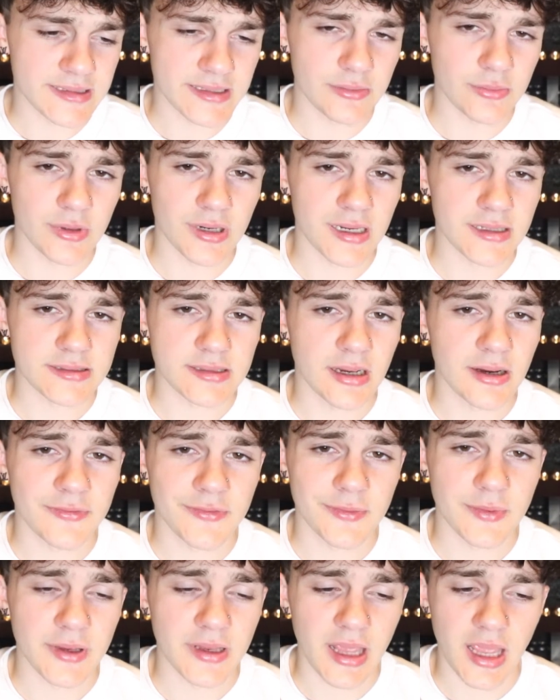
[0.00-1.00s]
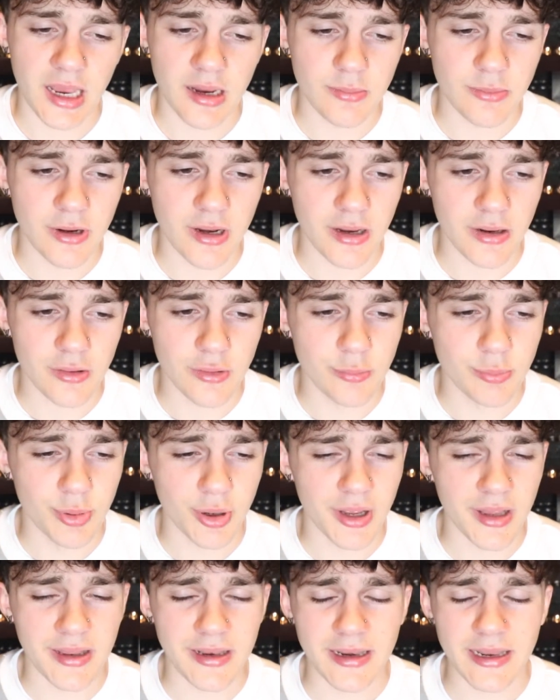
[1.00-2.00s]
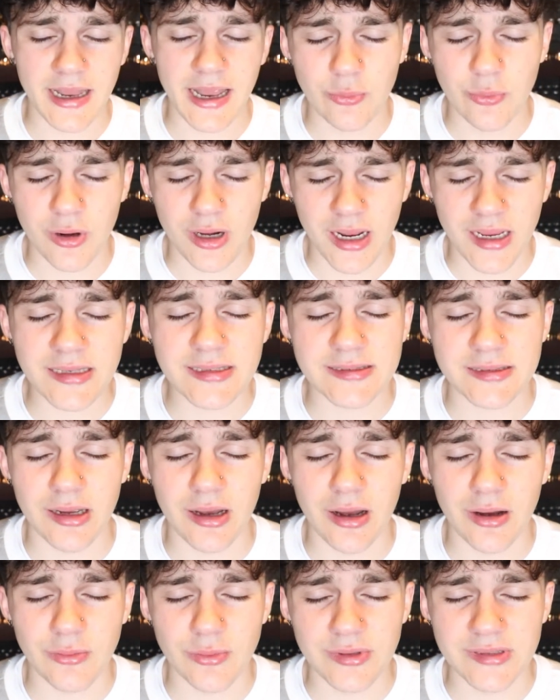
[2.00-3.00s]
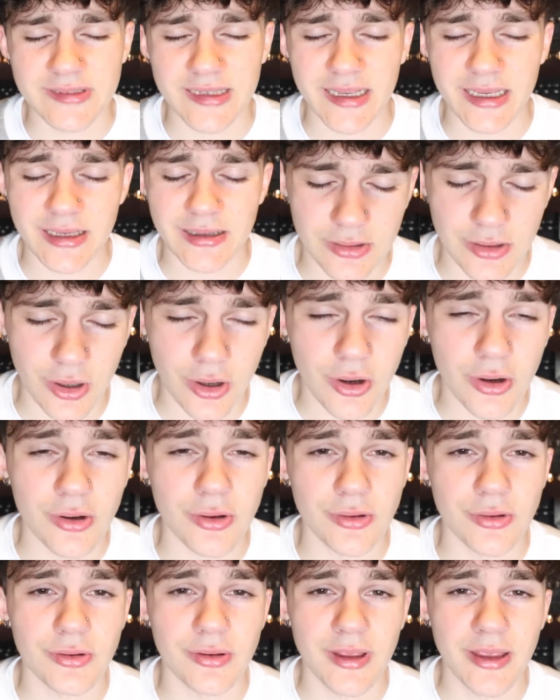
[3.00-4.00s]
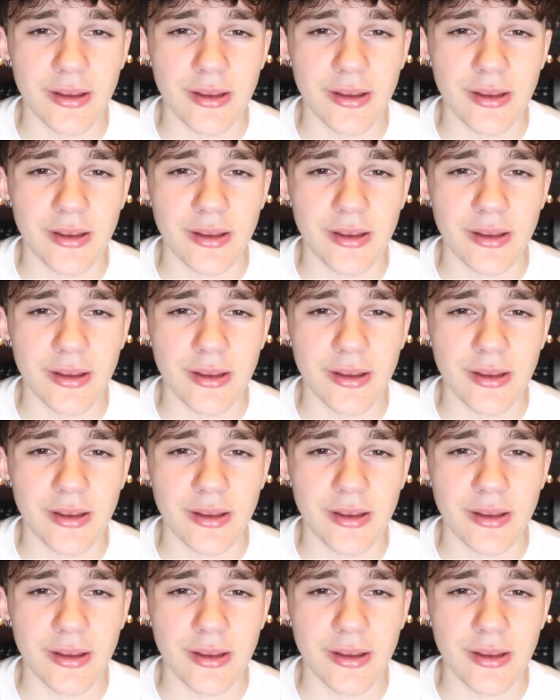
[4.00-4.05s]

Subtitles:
You can't really see what I saw from the camera angle. What I saw was a girl